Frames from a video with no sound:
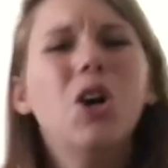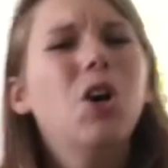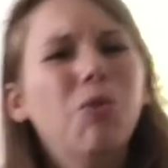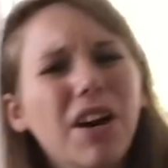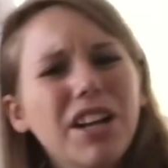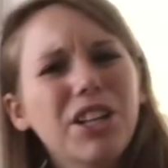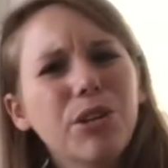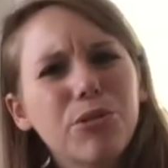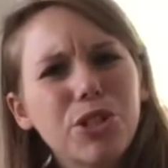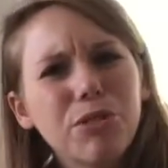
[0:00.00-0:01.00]
What can
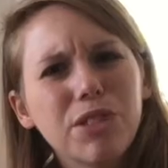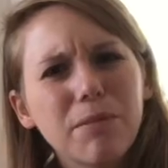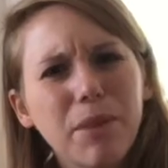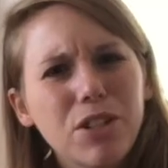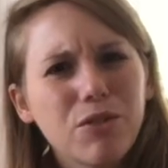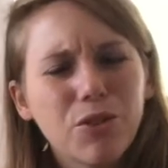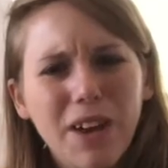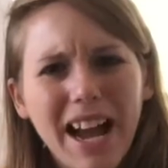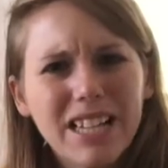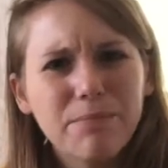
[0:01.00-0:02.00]
you do with a bunch of
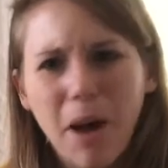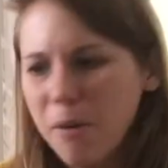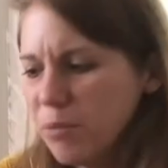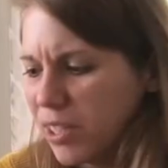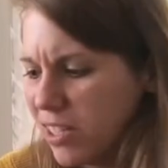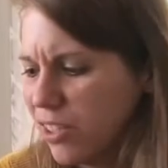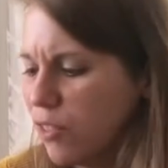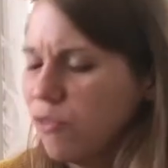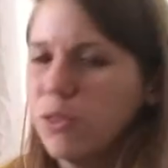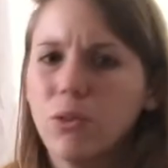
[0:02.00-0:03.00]
cracked pumpkins on the
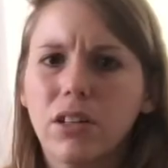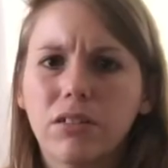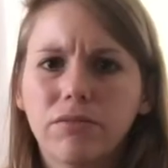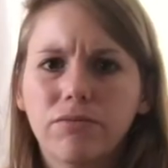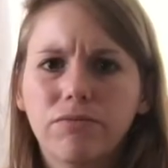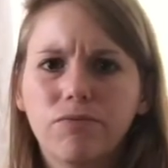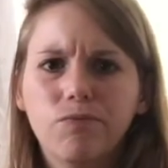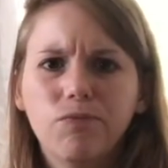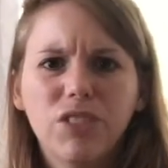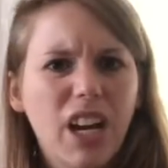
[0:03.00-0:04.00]
floor?
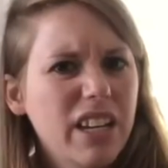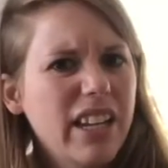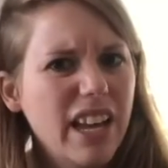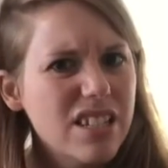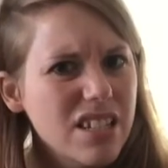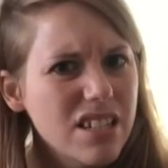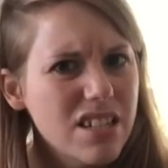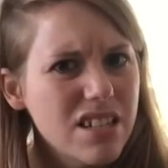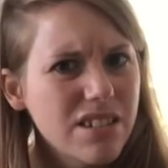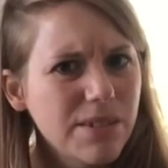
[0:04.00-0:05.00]
Got any guesses?